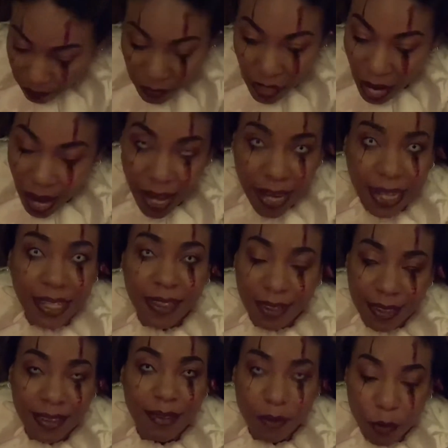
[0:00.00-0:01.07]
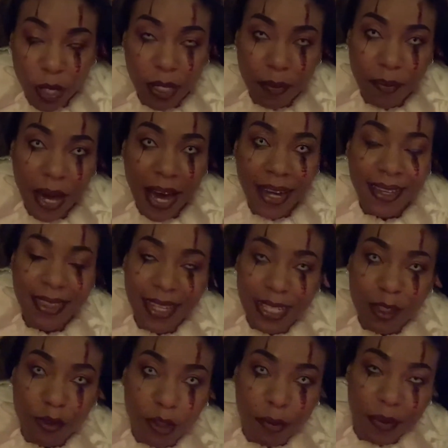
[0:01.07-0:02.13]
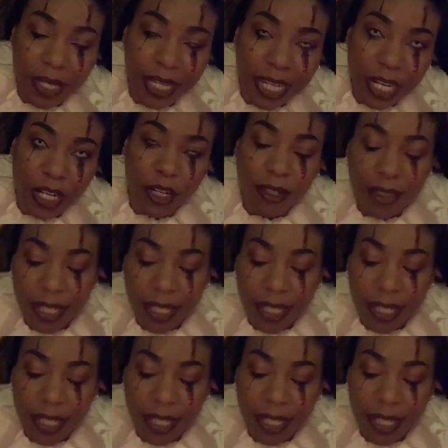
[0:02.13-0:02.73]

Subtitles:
hi, welcome back. Thanks for being here.